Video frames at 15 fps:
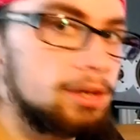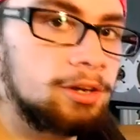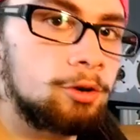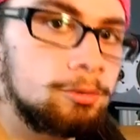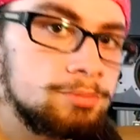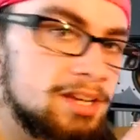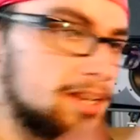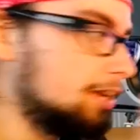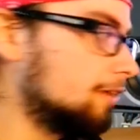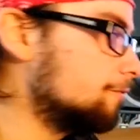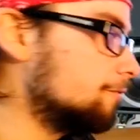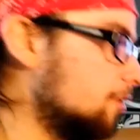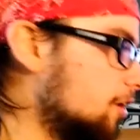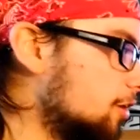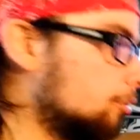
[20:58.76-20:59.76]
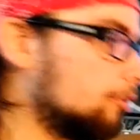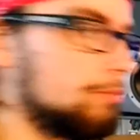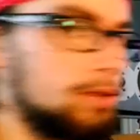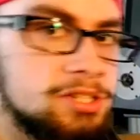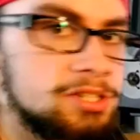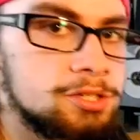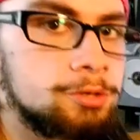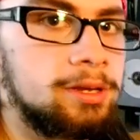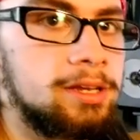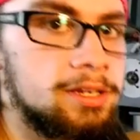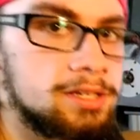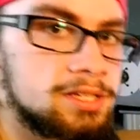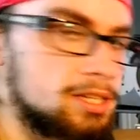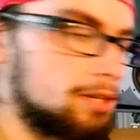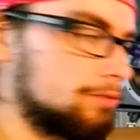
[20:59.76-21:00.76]
I know I'm taking a video of my screen
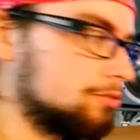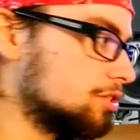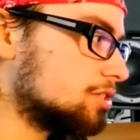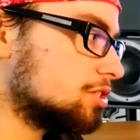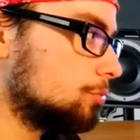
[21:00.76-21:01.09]
instead of just